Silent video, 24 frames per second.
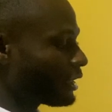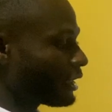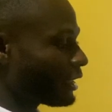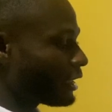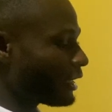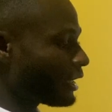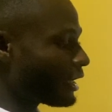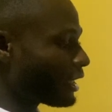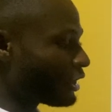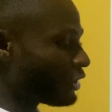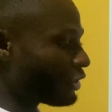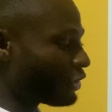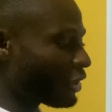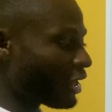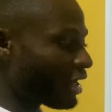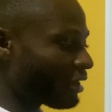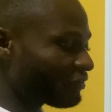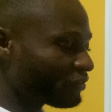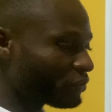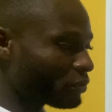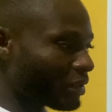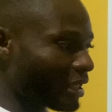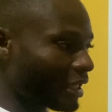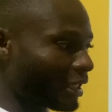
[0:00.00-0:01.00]
then you have
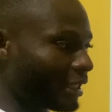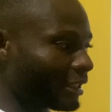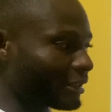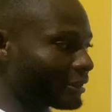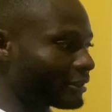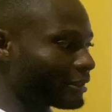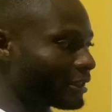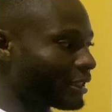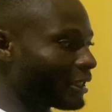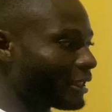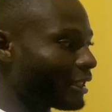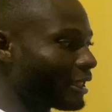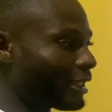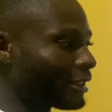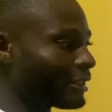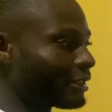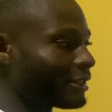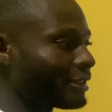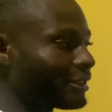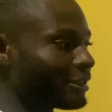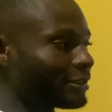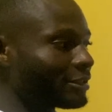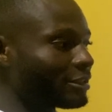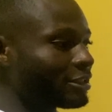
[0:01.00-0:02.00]
to understand that
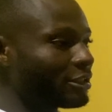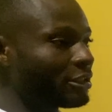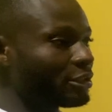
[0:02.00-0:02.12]
it's